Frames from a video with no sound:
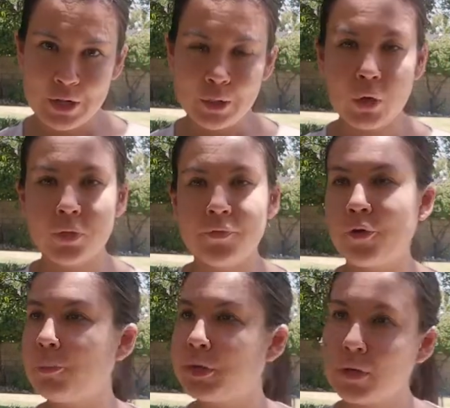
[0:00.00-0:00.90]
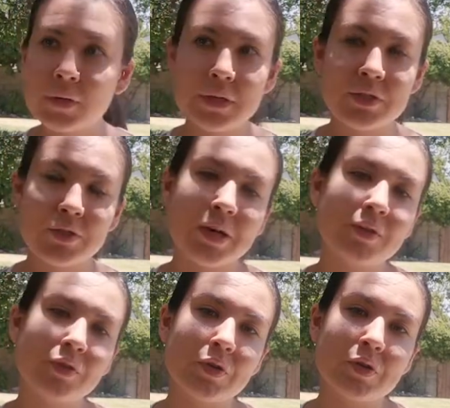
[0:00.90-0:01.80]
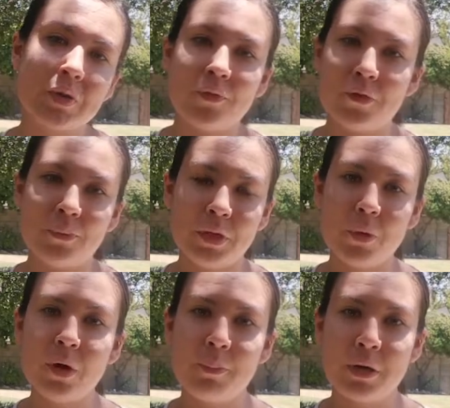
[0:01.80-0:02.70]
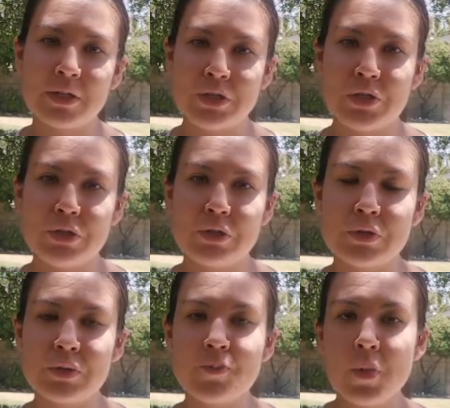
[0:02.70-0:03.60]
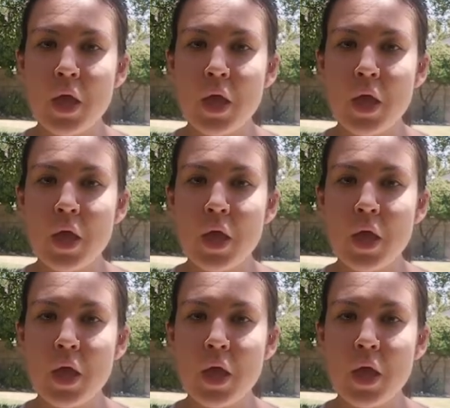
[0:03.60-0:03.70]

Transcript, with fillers: a lot from the yoga instructors or from the yoga practitioners.